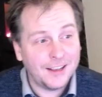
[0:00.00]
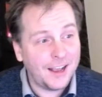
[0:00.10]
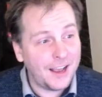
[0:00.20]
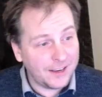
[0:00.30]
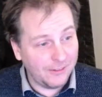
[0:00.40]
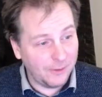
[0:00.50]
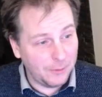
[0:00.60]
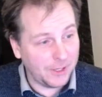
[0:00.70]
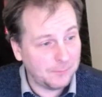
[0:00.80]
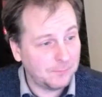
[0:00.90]

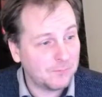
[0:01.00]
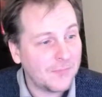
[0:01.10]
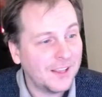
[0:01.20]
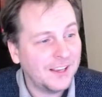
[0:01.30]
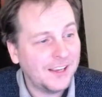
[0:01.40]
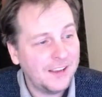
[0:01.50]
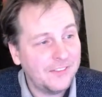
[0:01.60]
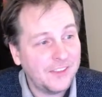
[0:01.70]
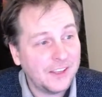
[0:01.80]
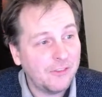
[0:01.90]
everybody,
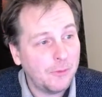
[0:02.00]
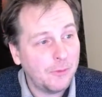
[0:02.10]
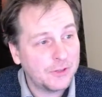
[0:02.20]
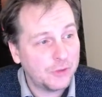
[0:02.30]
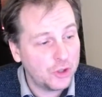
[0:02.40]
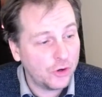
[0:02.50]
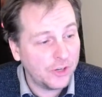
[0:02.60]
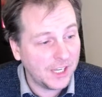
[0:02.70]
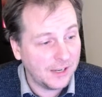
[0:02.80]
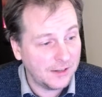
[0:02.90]
and thank you very much for
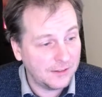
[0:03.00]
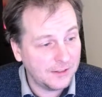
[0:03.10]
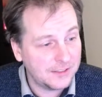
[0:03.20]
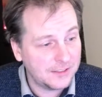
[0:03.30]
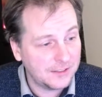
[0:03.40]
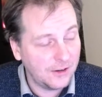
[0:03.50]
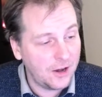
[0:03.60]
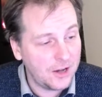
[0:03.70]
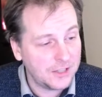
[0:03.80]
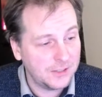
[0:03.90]
joining in. That's
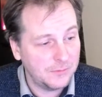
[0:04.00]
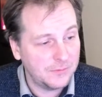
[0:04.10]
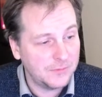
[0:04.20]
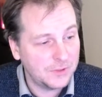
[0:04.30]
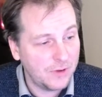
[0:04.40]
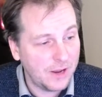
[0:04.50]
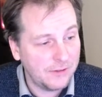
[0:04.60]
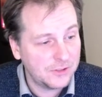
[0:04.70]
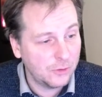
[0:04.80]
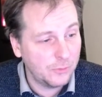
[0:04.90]
awesome to have
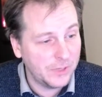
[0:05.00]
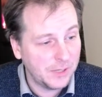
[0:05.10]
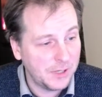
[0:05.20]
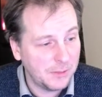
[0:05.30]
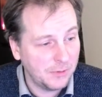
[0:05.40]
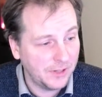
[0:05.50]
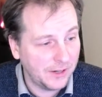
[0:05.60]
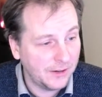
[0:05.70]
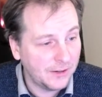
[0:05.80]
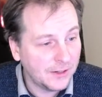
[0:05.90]
so many people
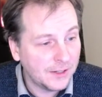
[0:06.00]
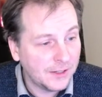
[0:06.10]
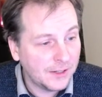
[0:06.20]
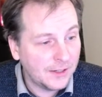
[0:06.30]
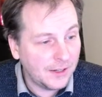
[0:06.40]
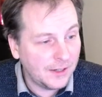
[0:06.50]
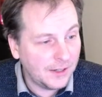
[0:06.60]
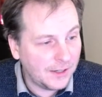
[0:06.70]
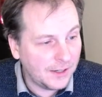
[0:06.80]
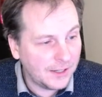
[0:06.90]
here.
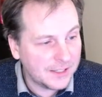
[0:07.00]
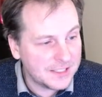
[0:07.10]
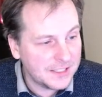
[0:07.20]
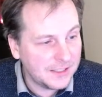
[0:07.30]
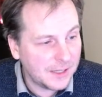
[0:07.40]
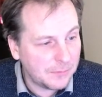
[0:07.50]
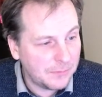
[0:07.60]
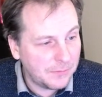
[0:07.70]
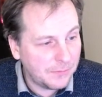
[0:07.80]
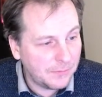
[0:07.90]
I see that
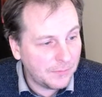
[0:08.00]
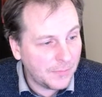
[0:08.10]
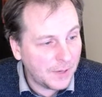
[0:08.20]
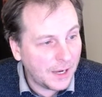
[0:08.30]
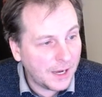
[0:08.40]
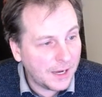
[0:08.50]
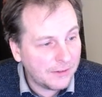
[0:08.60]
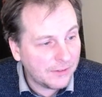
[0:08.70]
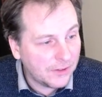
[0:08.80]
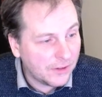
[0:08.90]
I
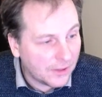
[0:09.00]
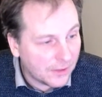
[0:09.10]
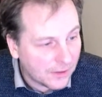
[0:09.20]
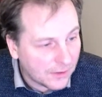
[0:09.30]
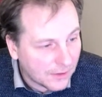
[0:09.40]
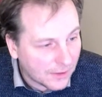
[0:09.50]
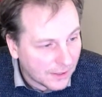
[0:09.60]
have another